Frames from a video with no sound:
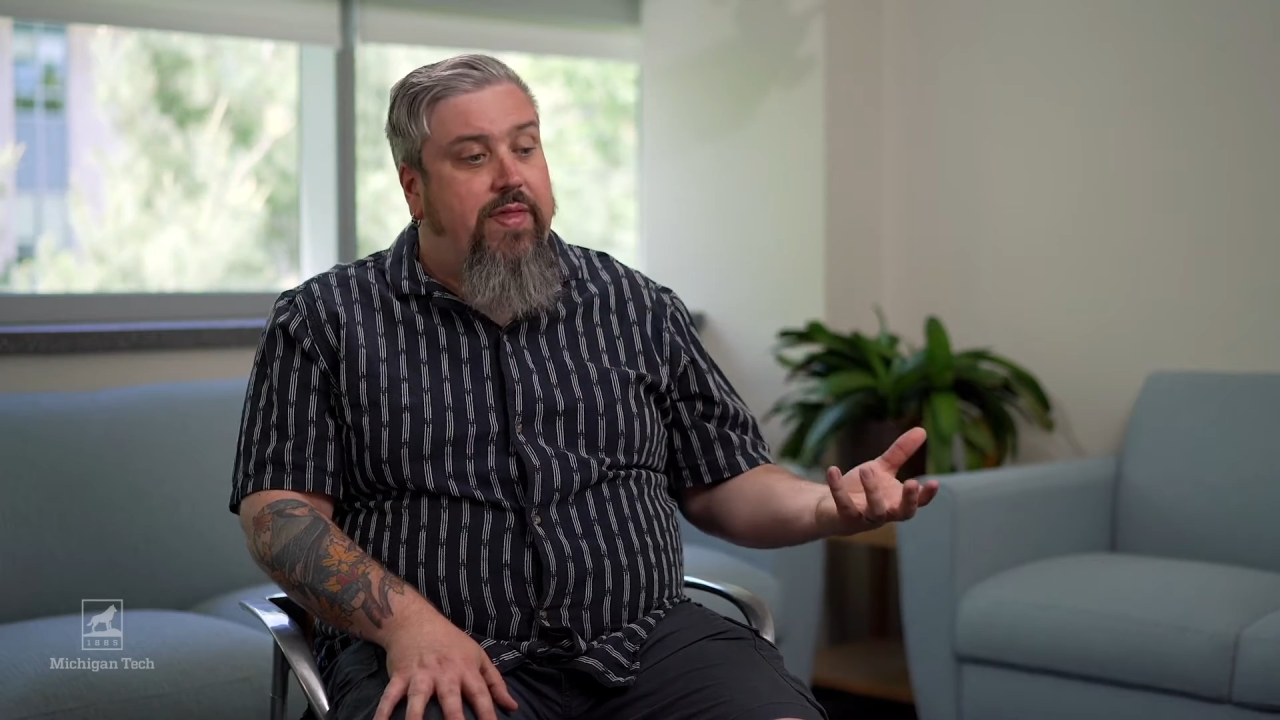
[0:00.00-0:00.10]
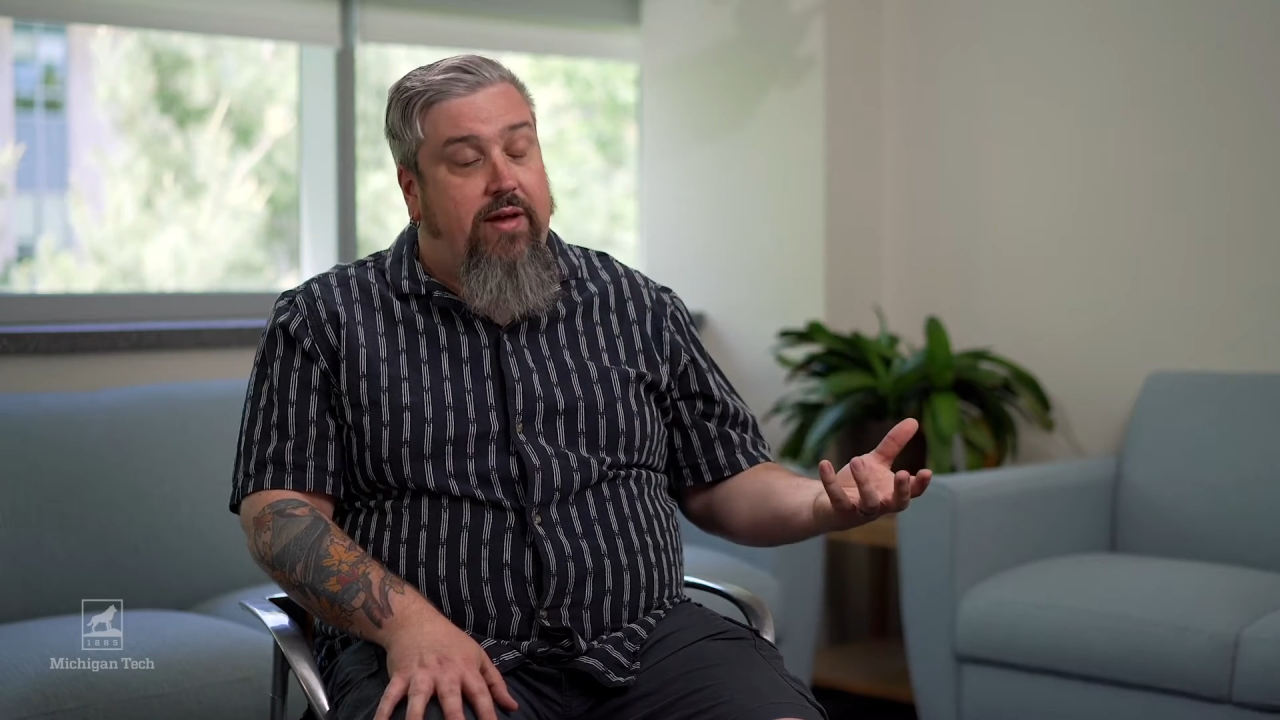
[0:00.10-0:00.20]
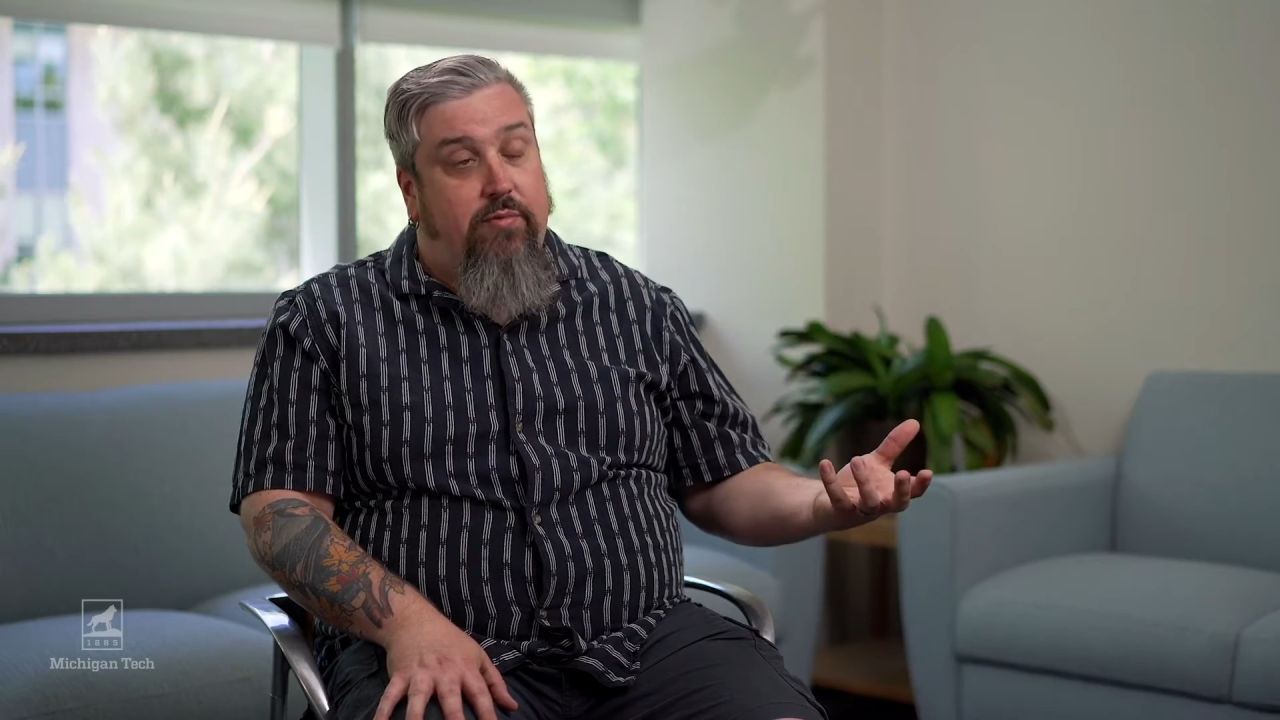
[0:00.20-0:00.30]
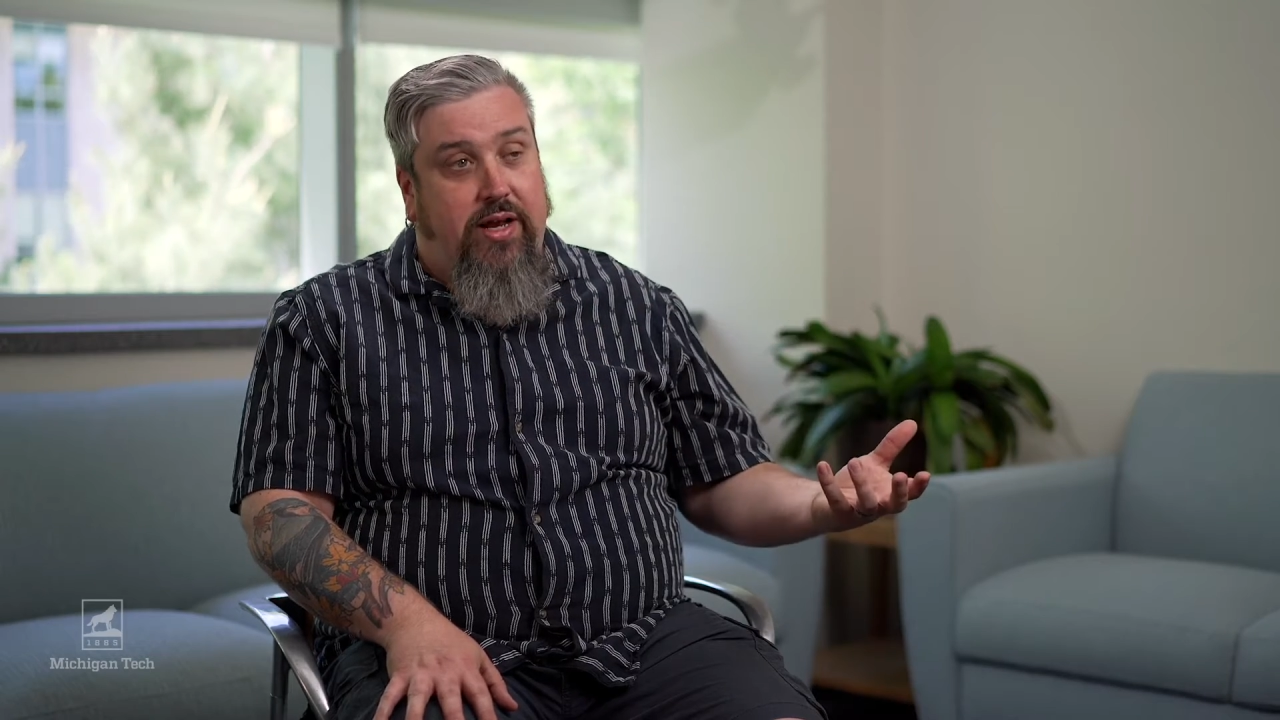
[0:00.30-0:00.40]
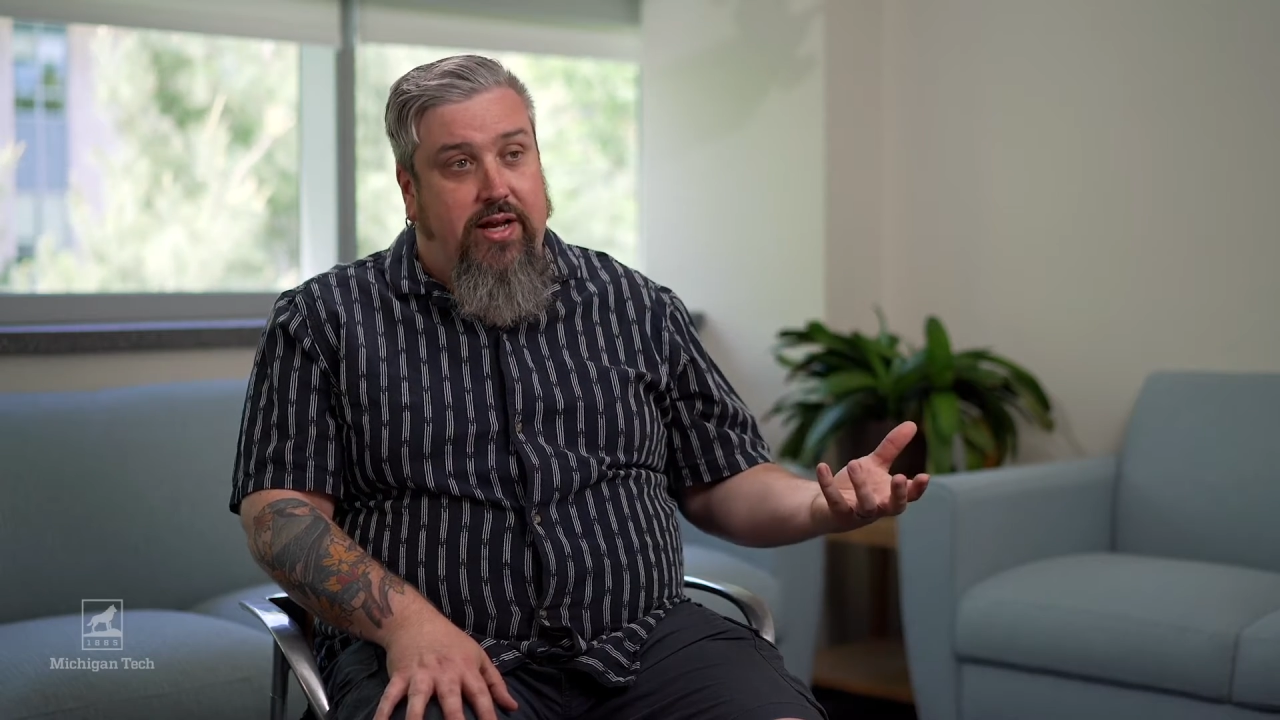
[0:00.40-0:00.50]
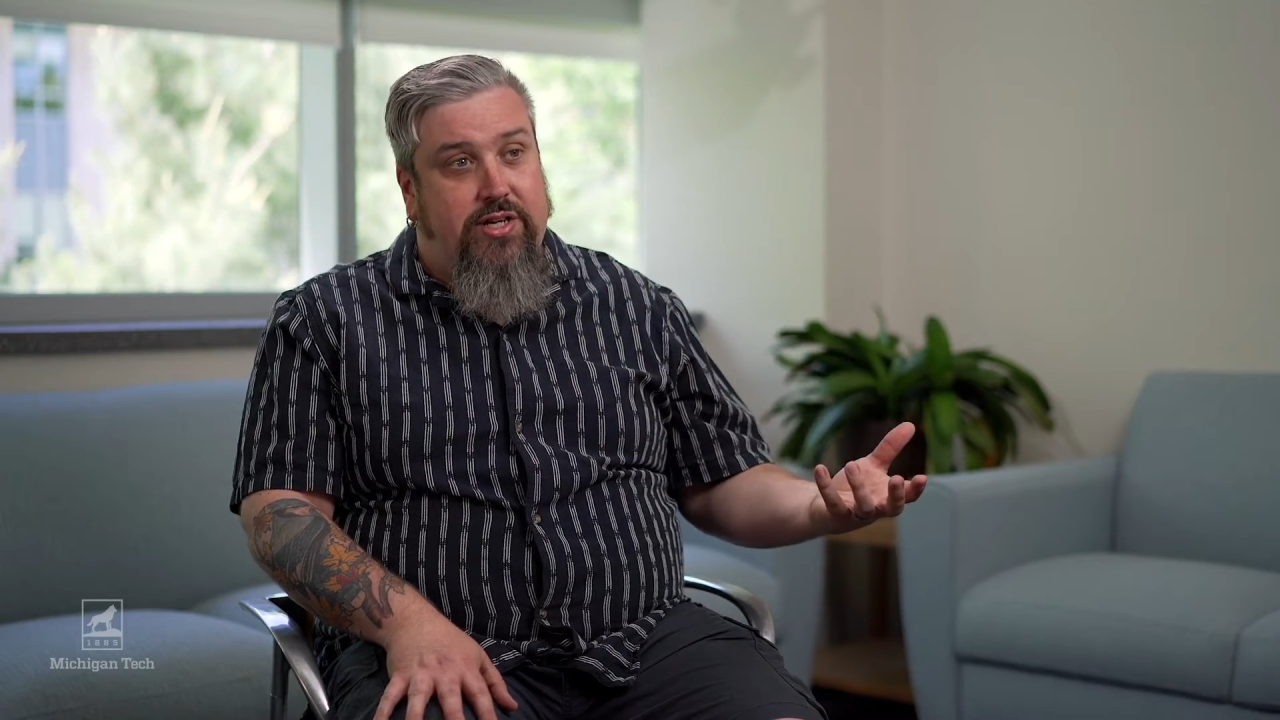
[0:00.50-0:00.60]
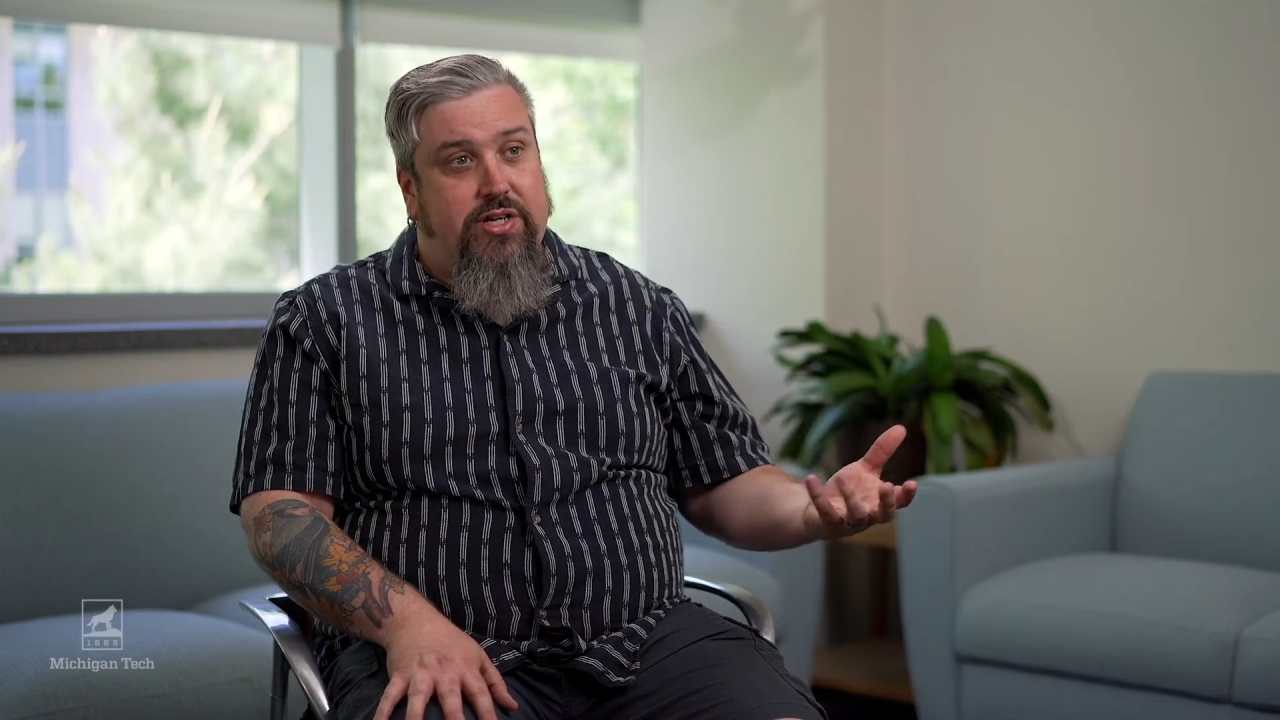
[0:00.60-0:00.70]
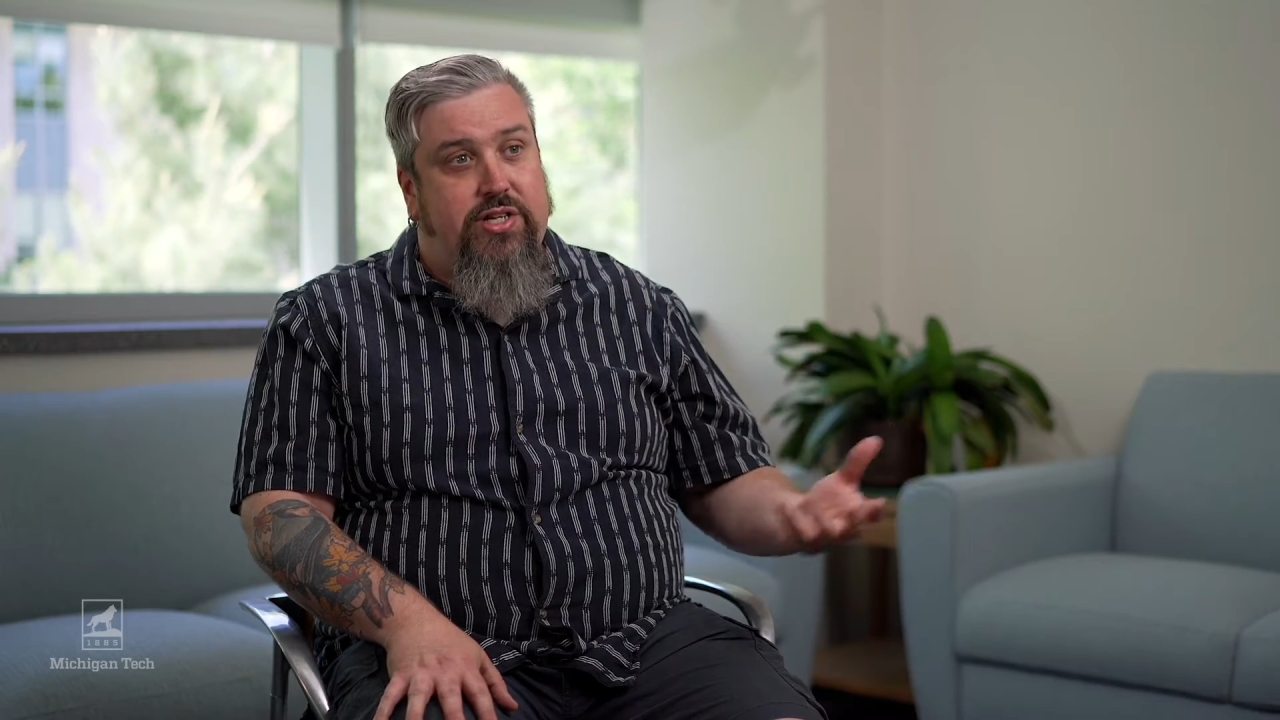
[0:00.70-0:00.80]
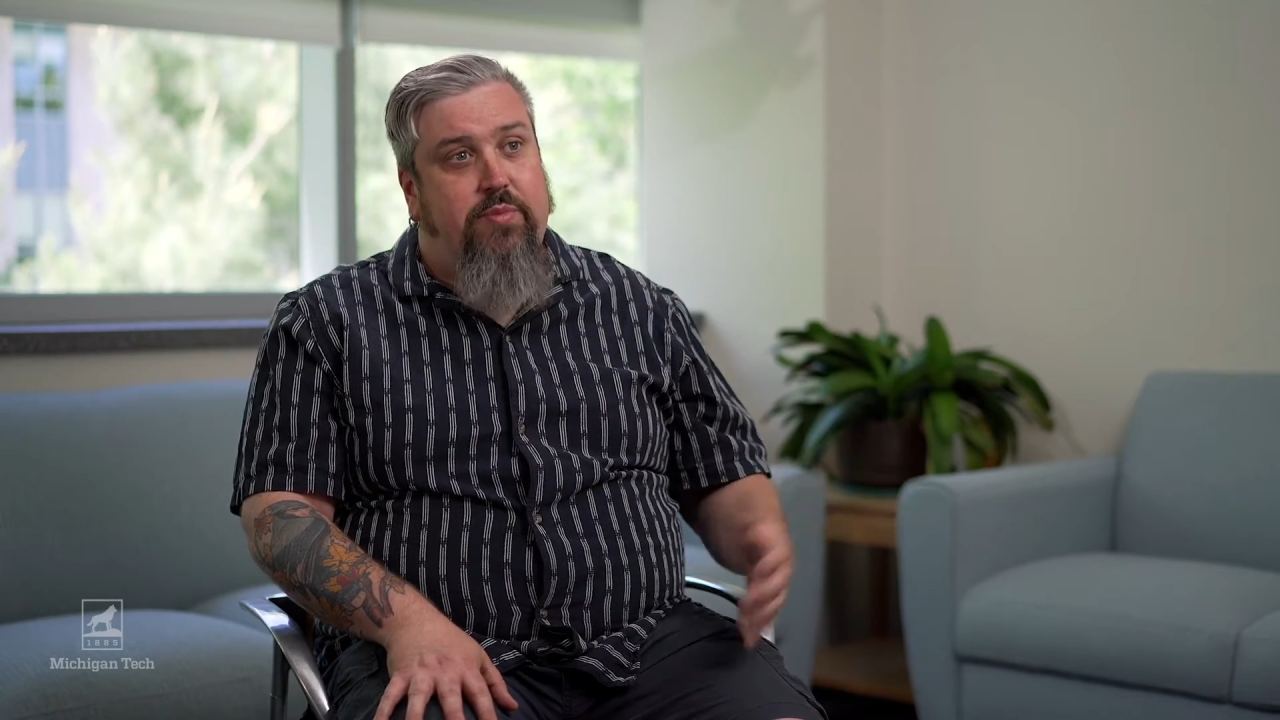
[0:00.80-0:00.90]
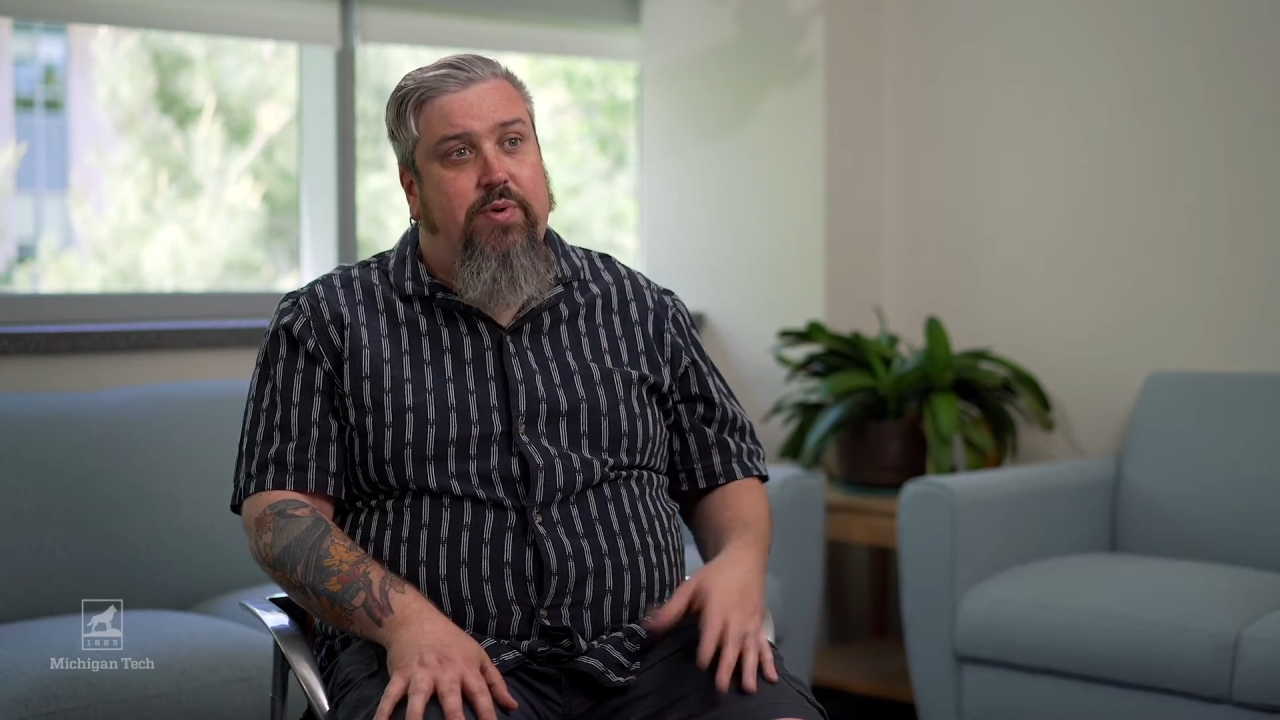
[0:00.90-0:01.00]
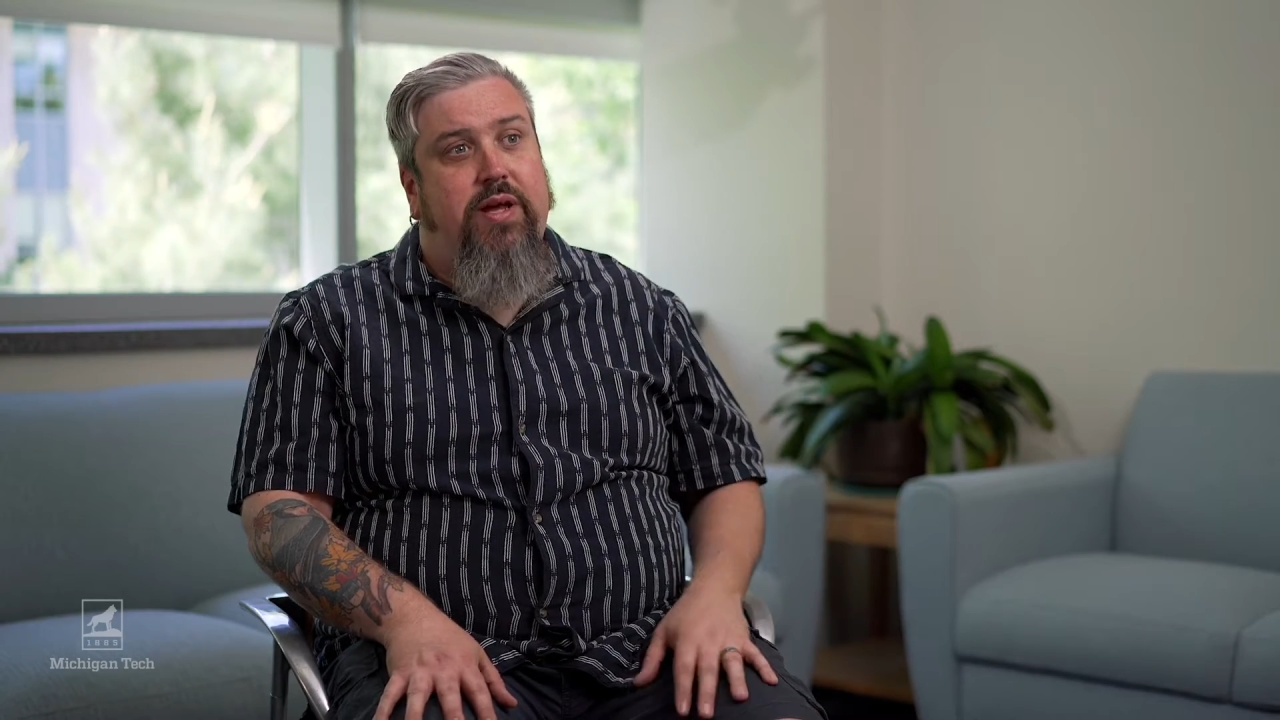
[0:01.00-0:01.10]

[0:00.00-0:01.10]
that relationship,